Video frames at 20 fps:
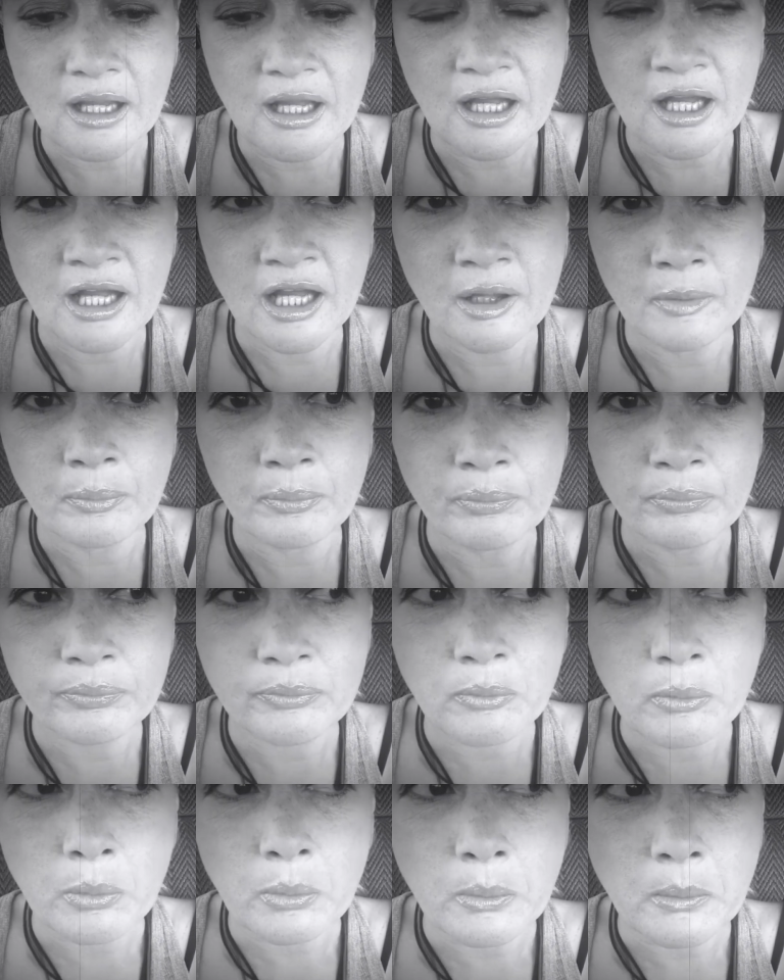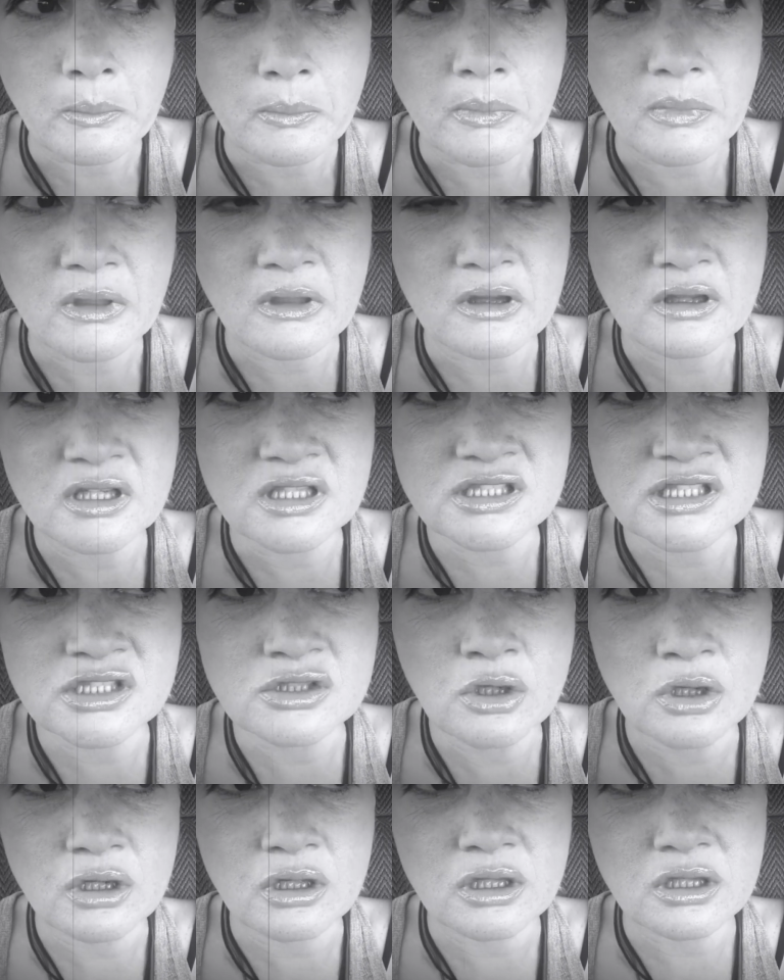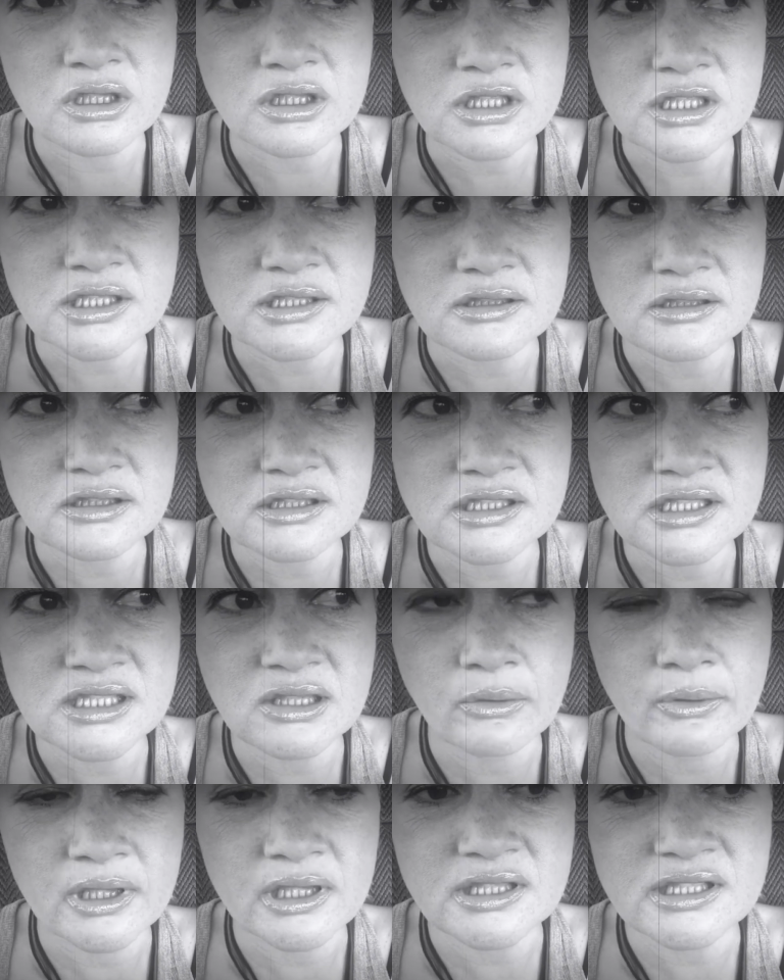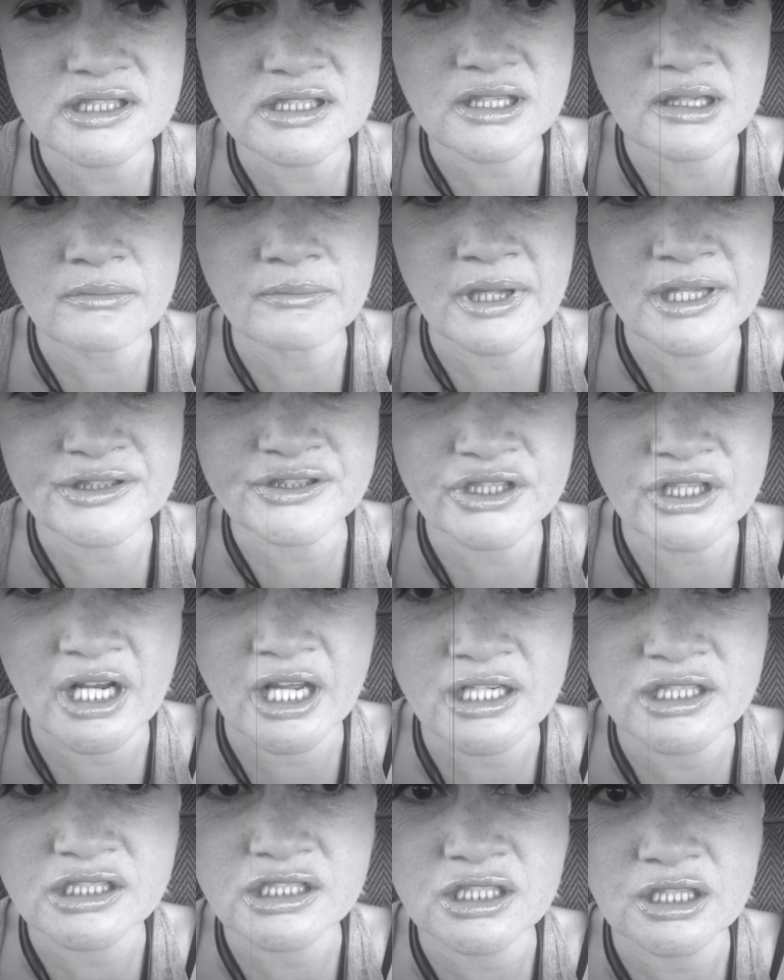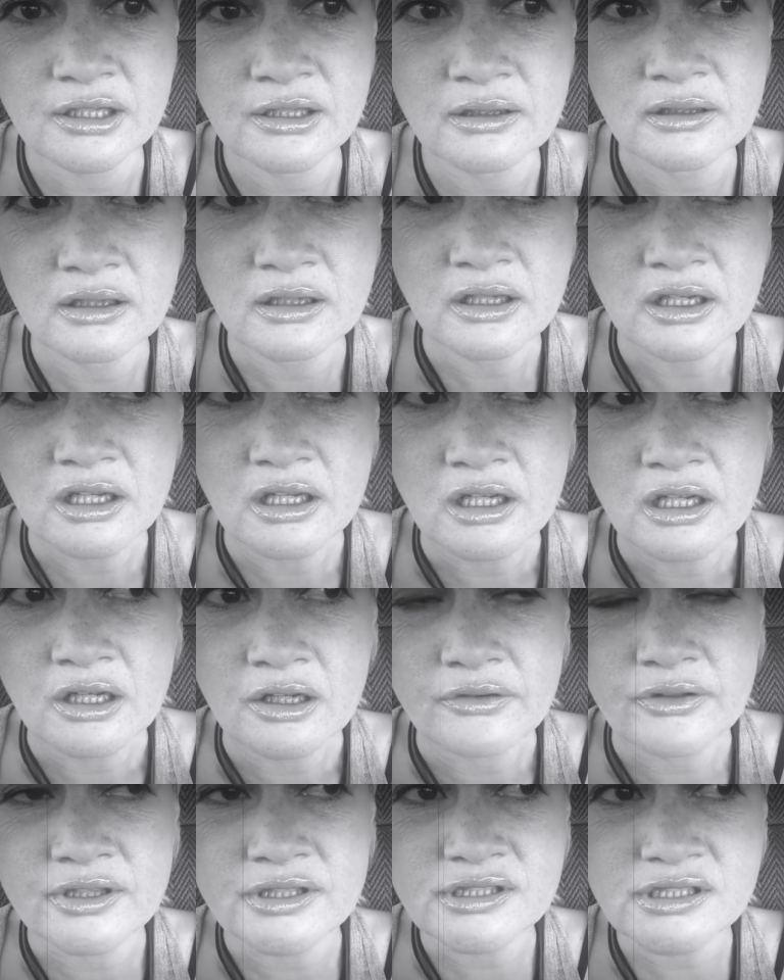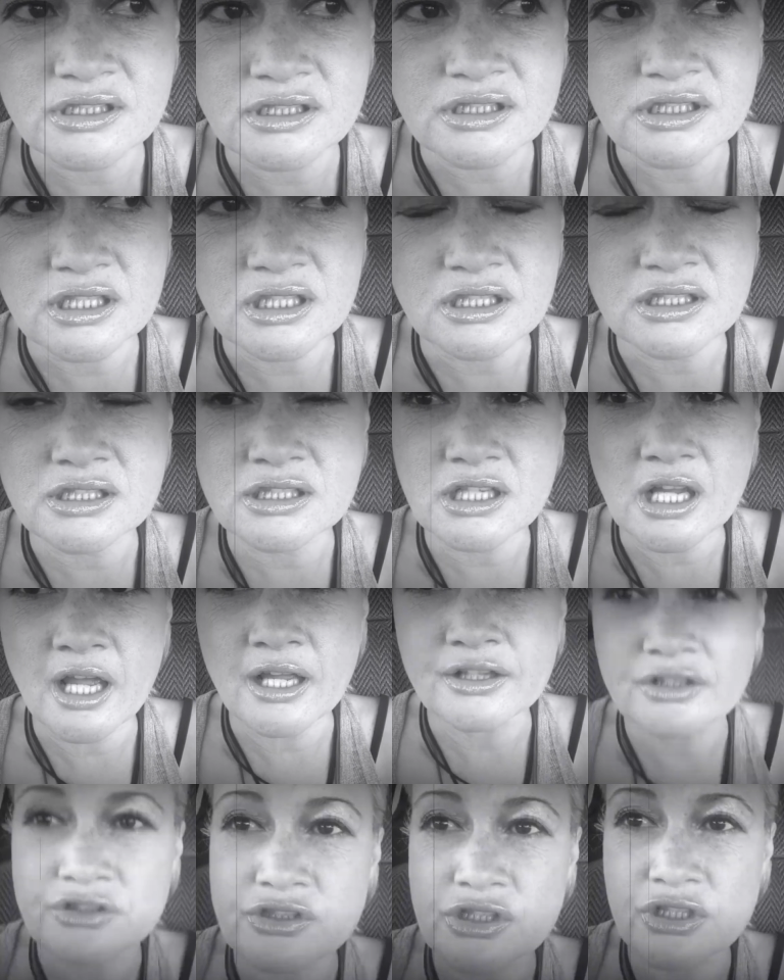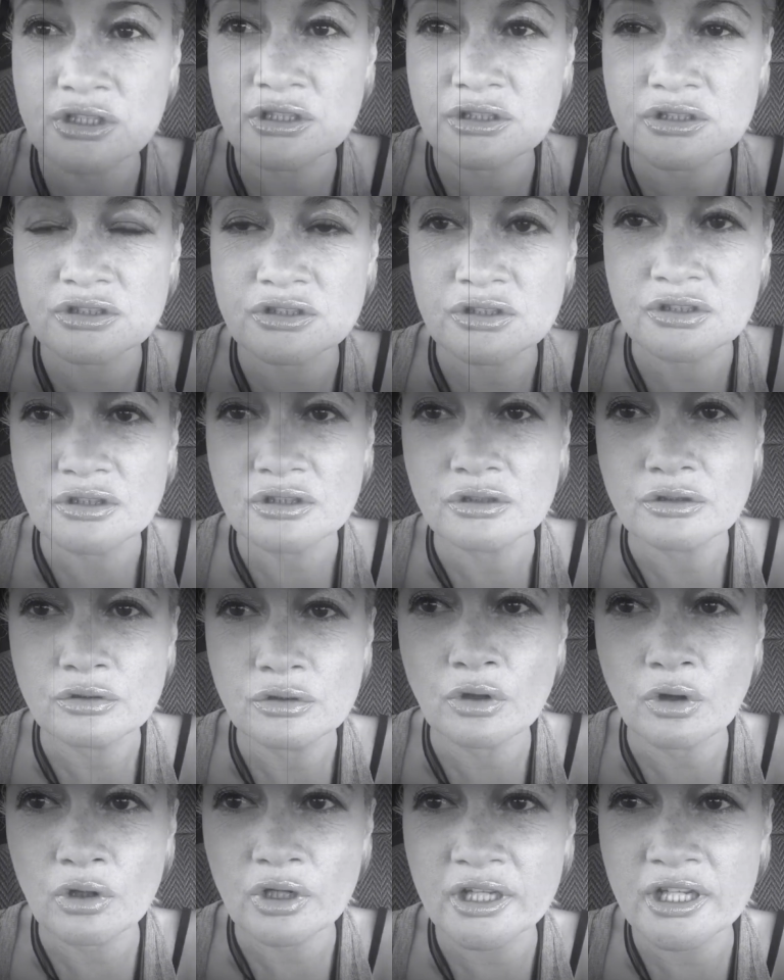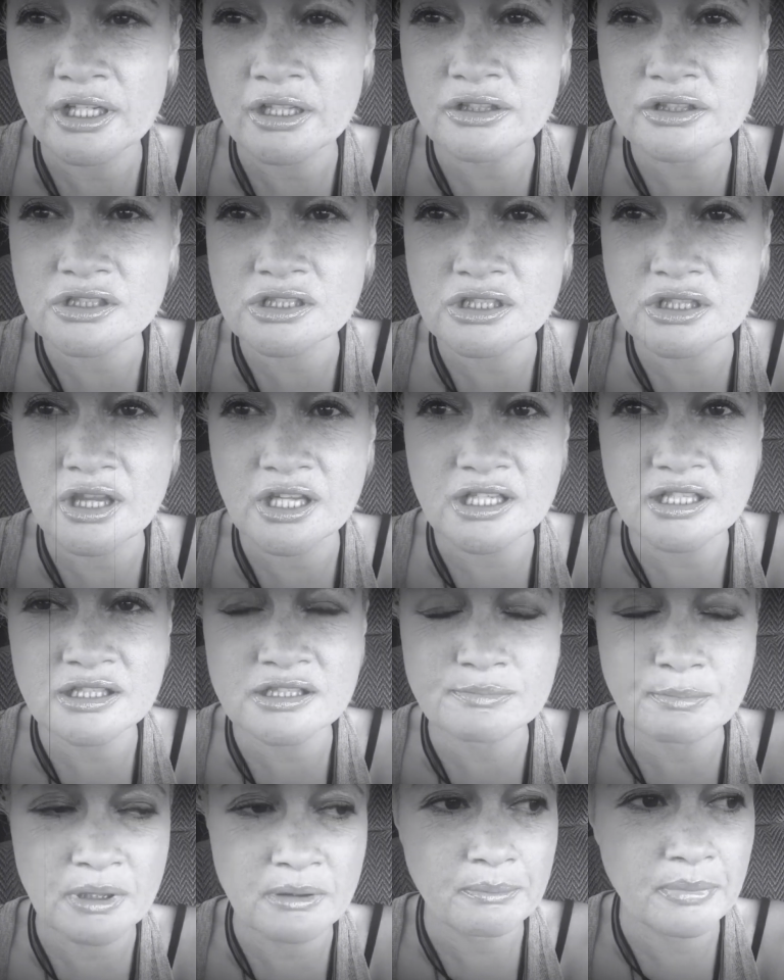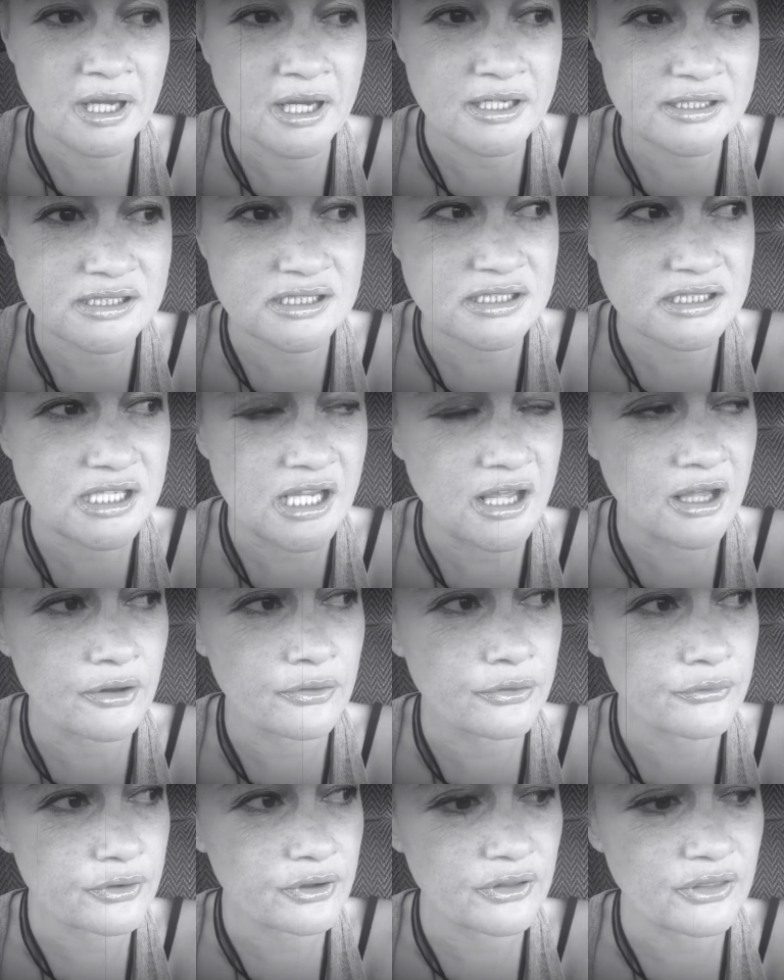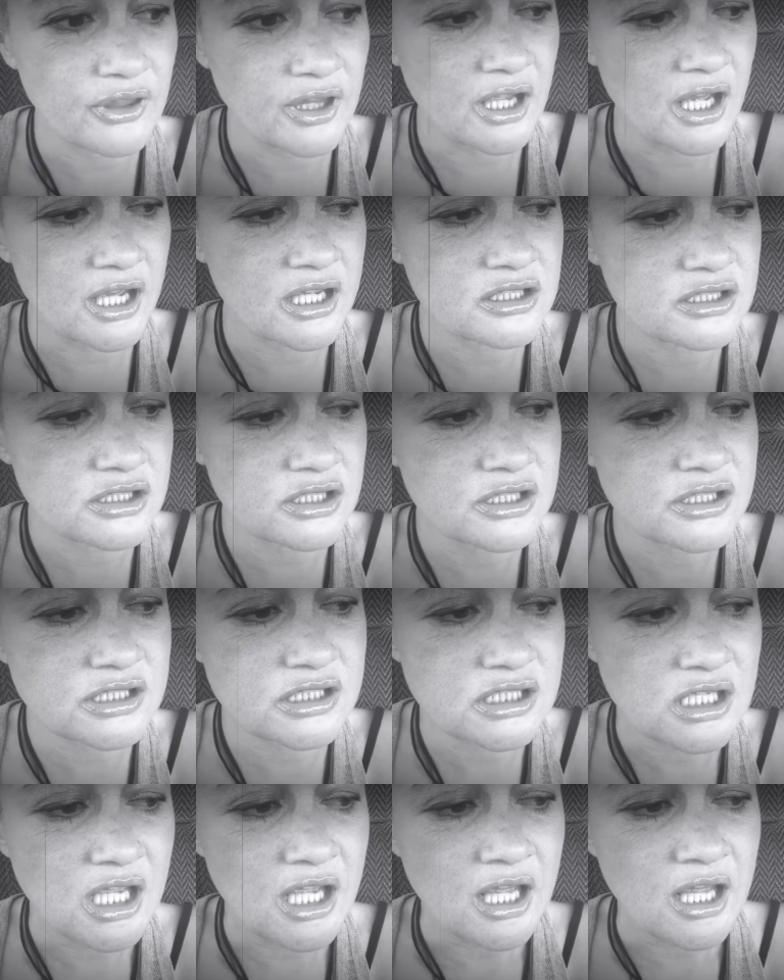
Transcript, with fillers: Um, it's not someone's imagination. This is ancient knowledge that has been passed down through the ages.